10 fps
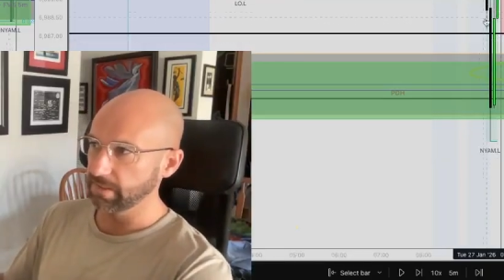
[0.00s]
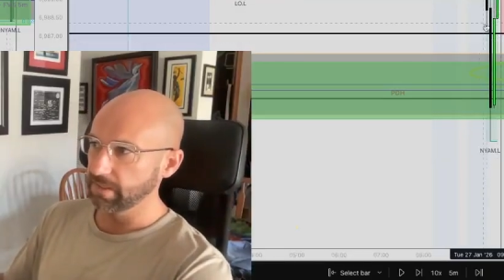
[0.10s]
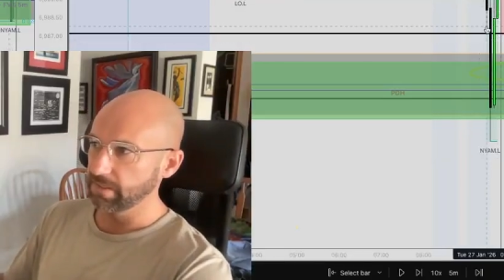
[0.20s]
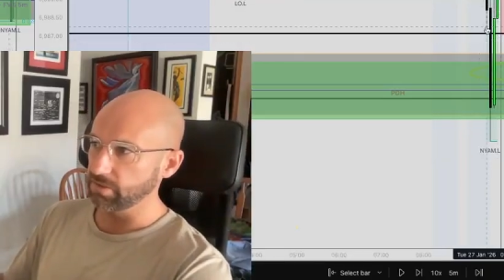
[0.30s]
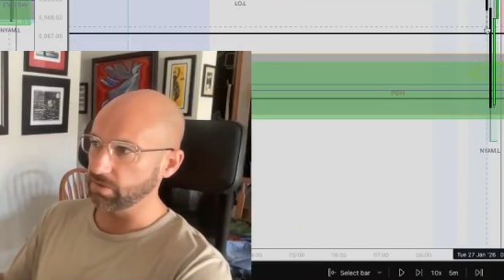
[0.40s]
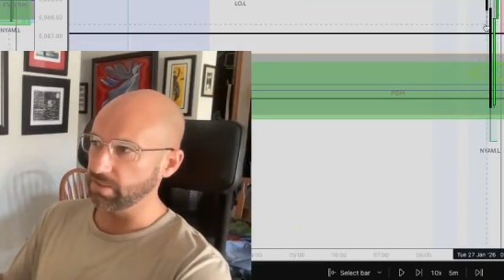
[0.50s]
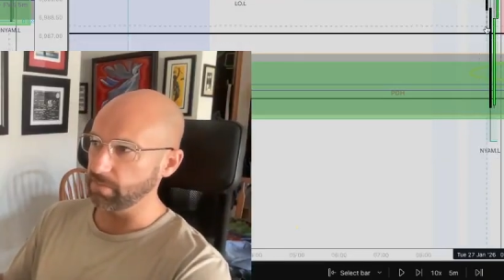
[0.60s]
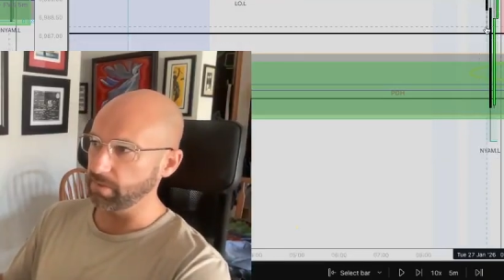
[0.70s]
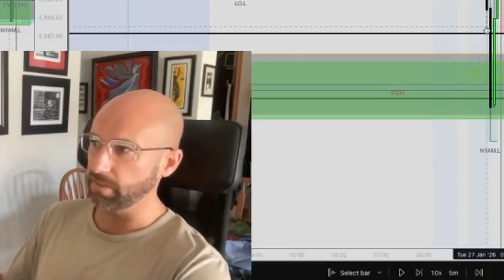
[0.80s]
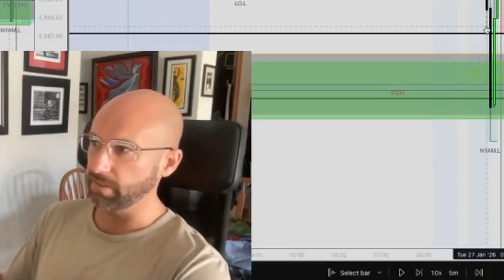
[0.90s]
So
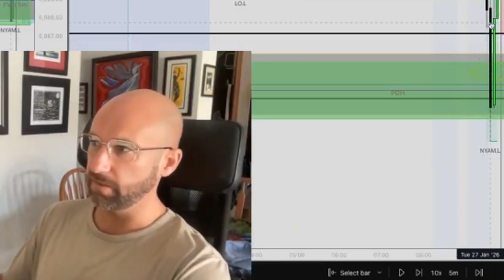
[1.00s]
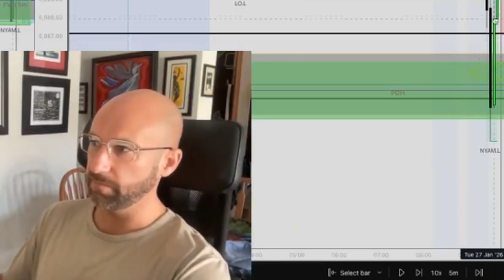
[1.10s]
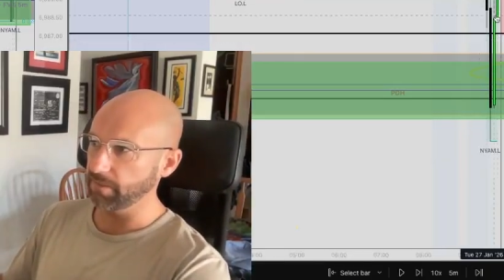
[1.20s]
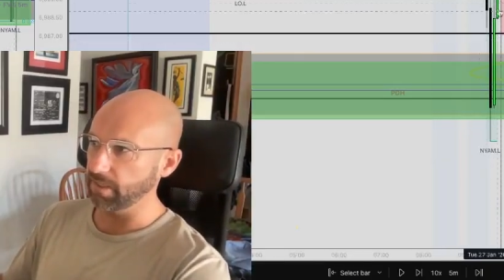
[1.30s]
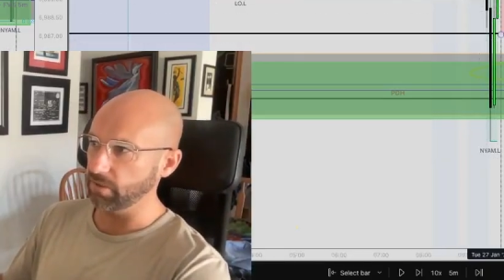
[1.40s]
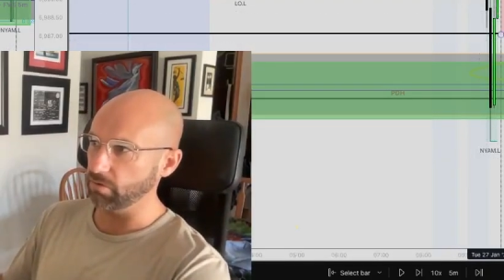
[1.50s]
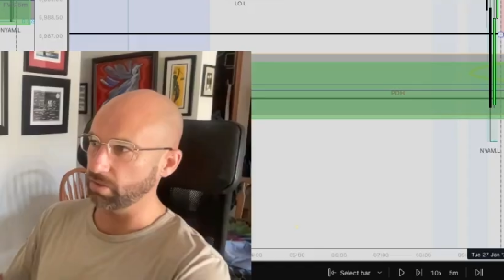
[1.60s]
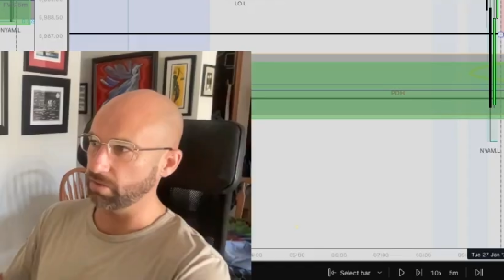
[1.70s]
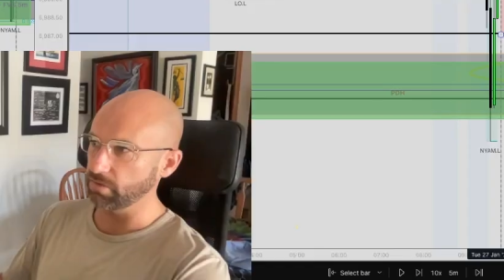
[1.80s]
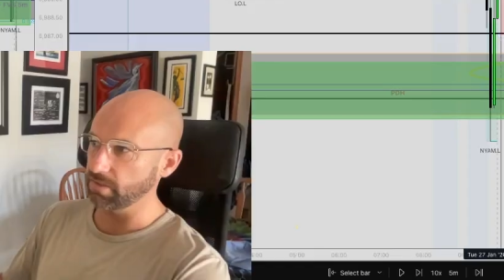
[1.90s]
typically, either I'll
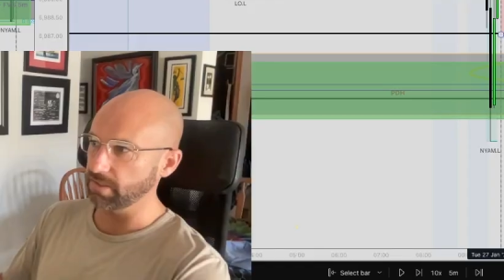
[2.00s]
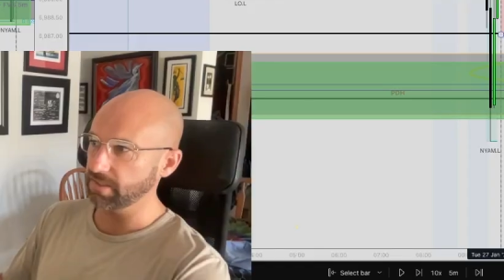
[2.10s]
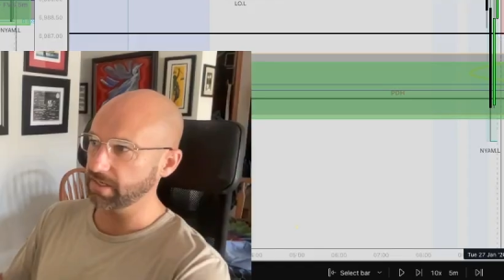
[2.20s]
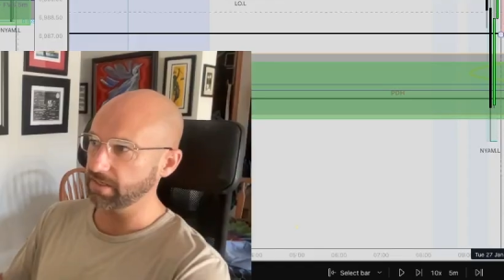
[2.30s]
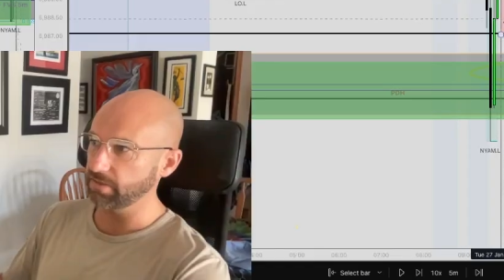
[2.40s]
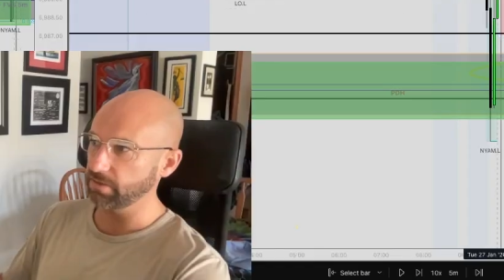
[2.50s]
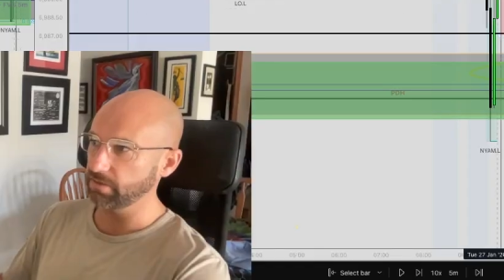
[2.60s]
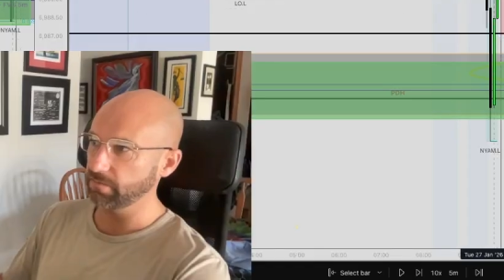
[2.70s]
use this candle